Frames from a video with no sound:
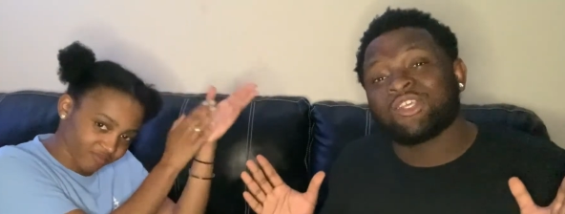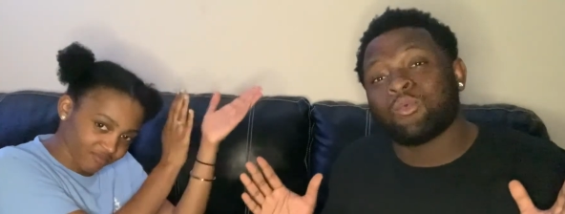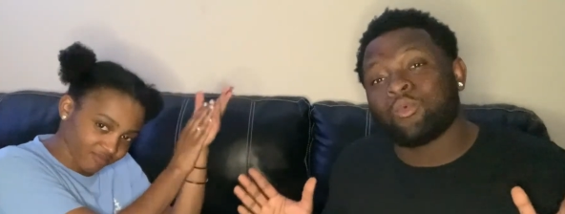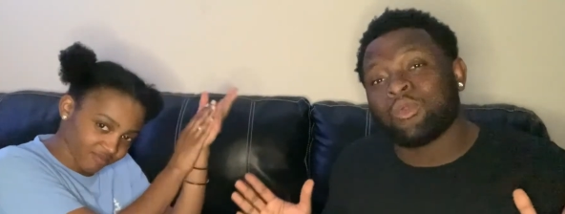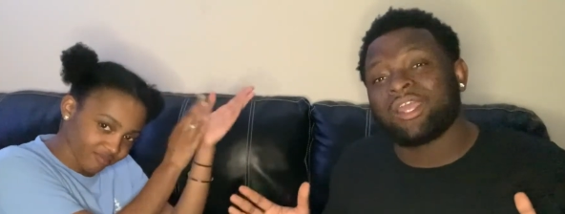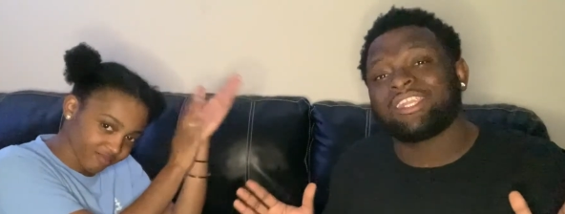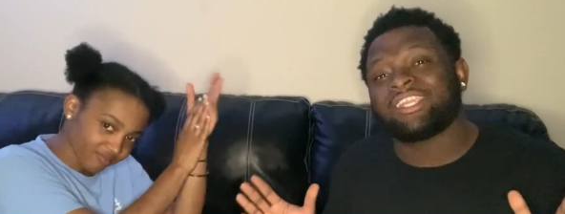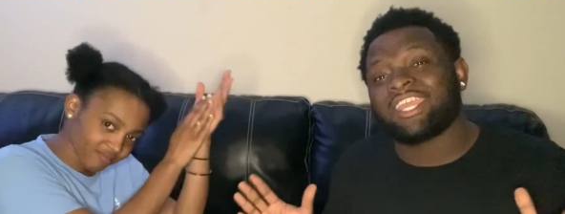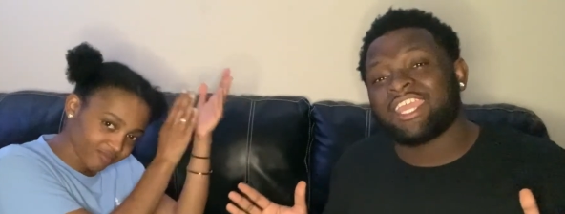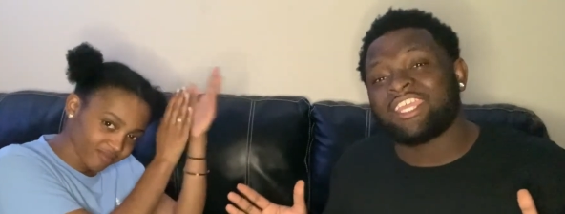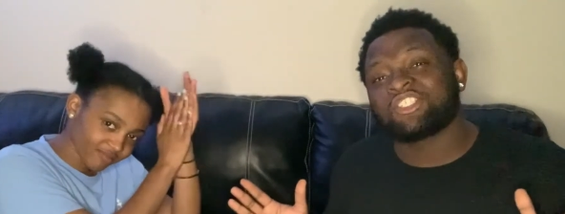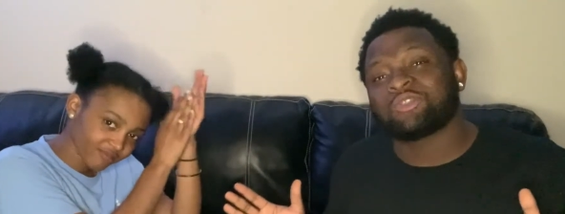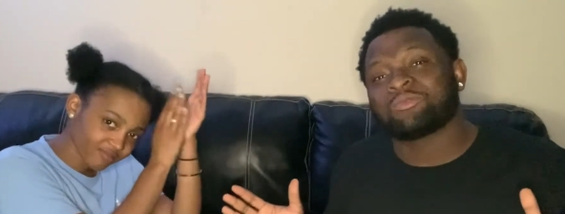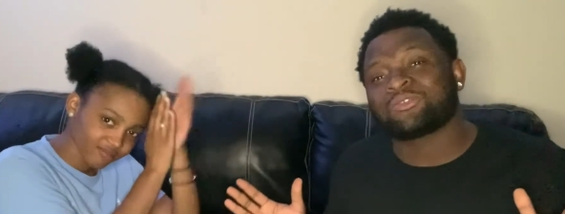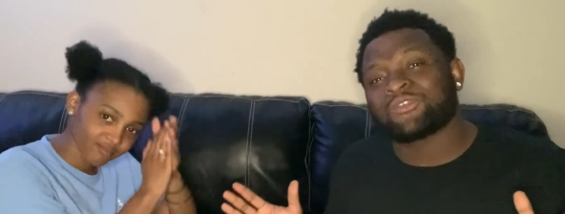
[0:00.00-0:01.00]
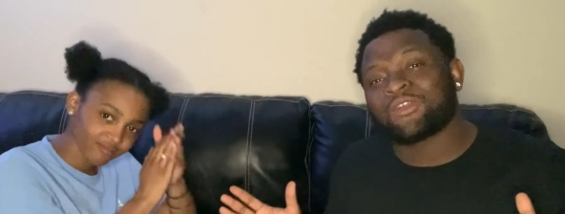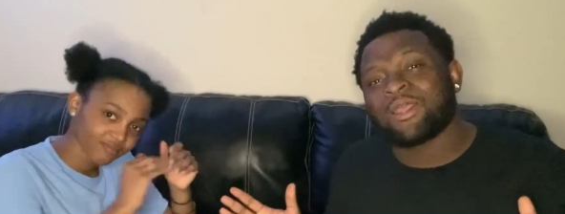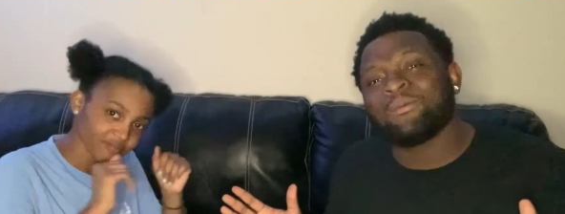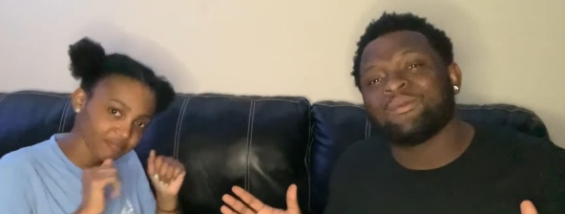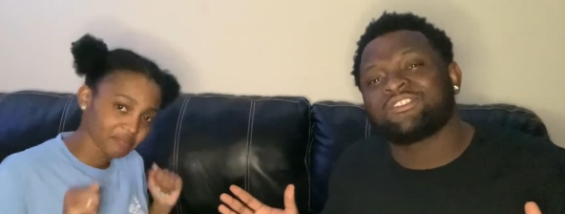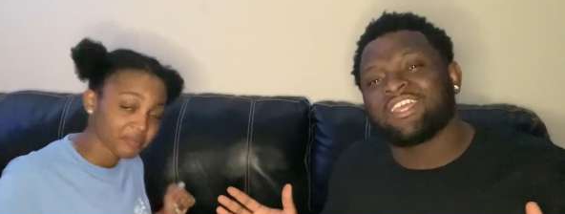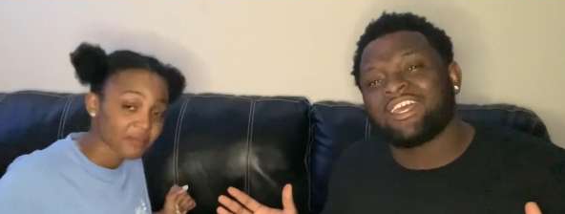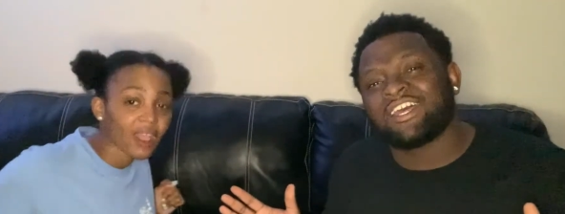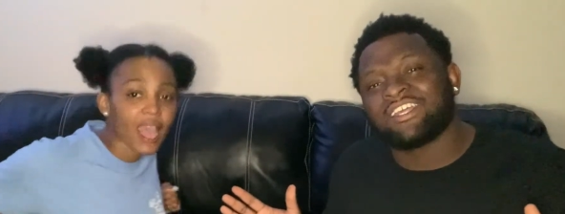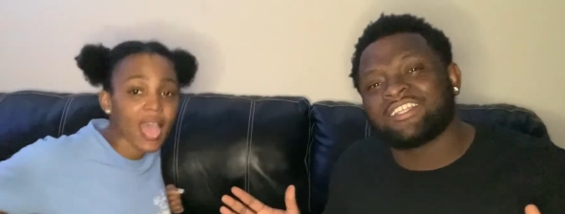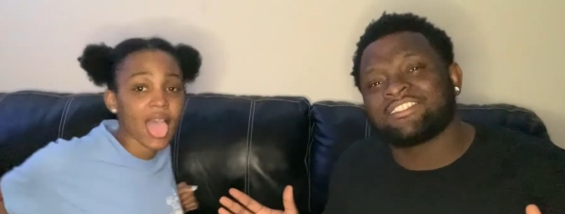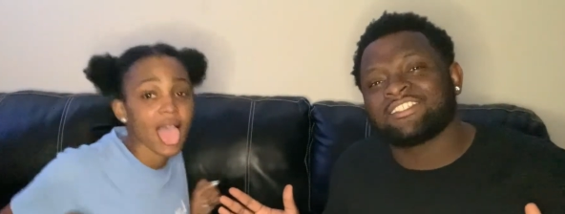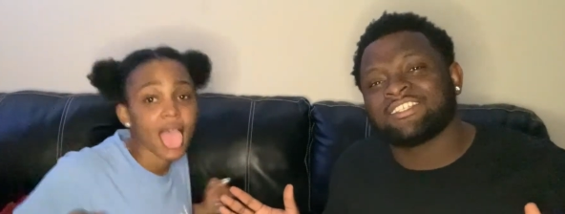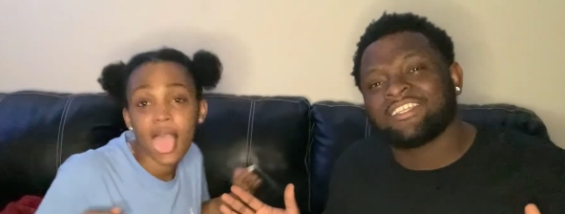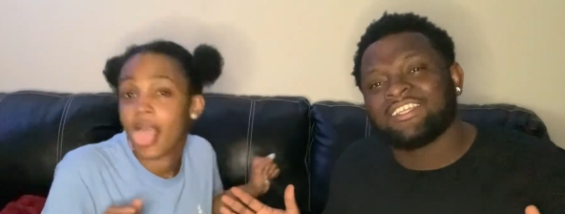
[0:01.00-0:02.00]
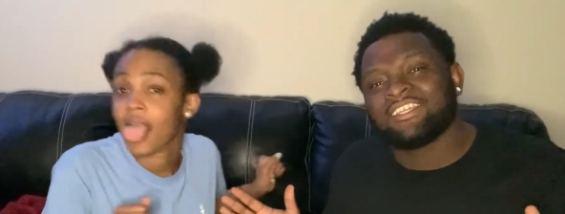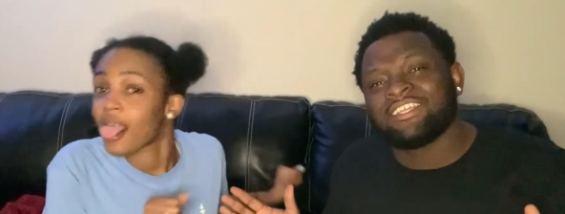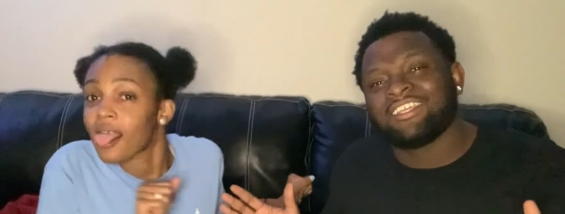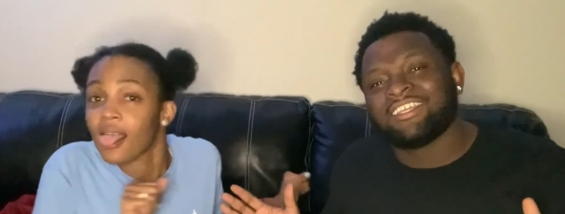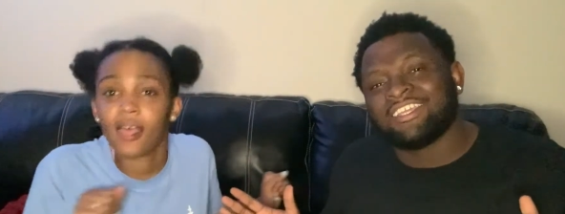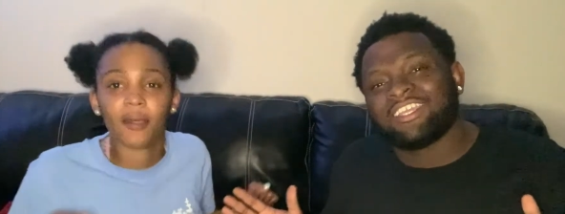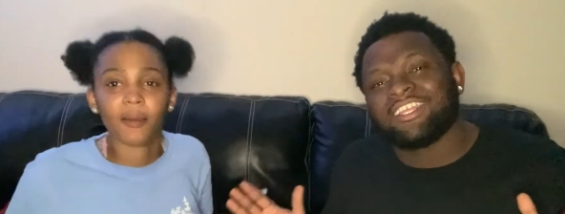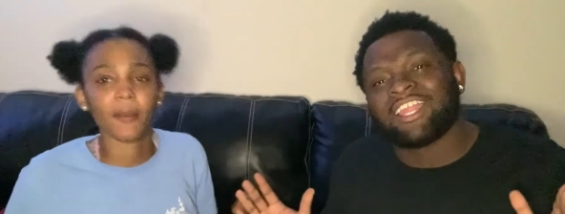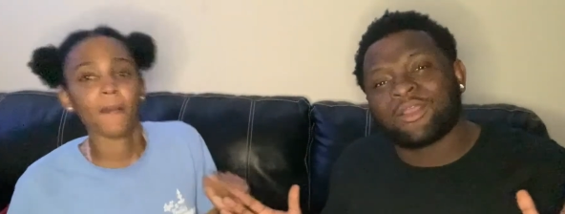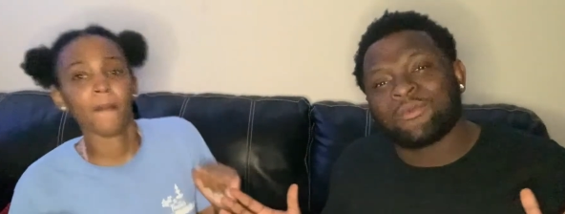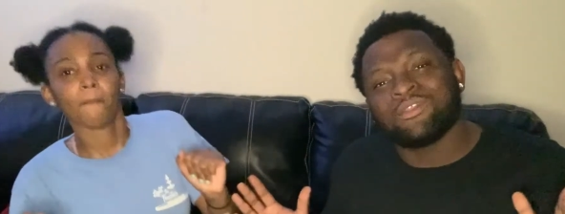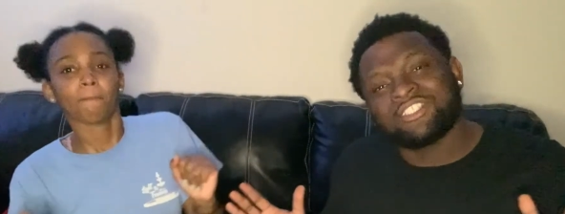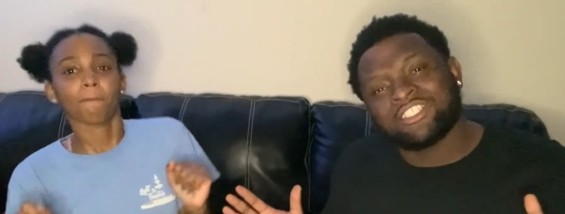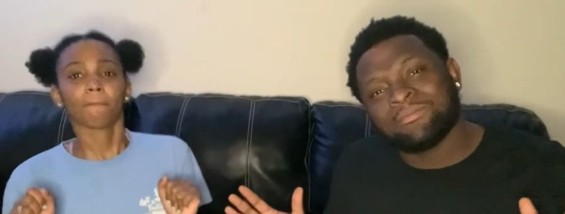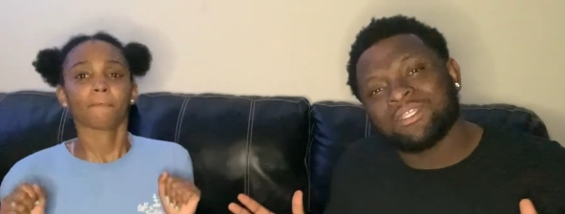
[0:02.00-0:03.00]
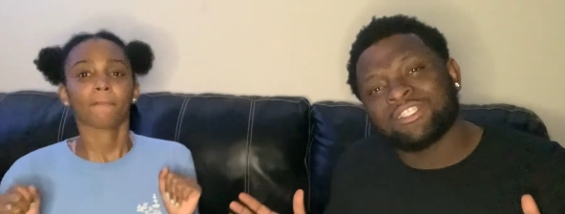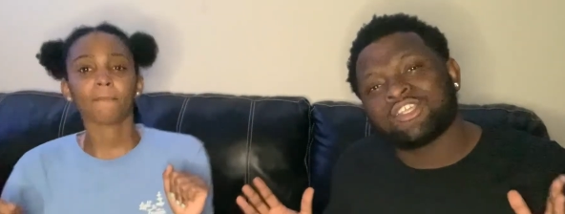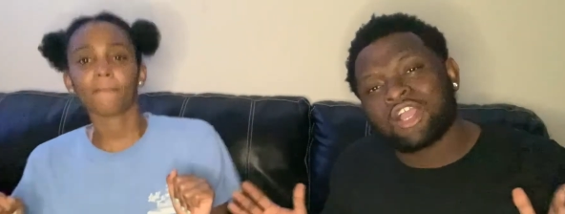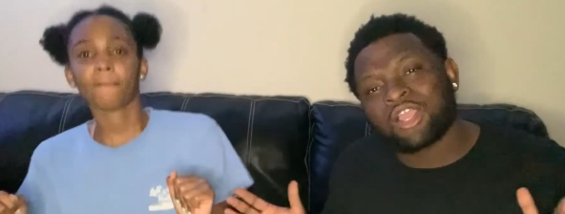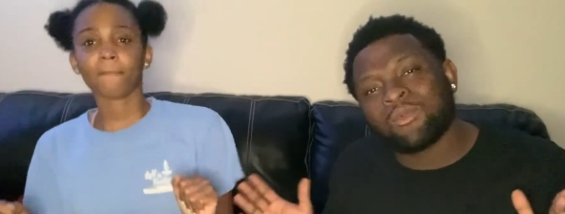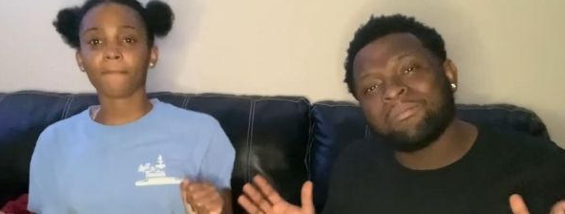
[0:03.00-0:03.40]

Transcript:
Speaker 1: To one K subscribers, guys. And like, you see me talking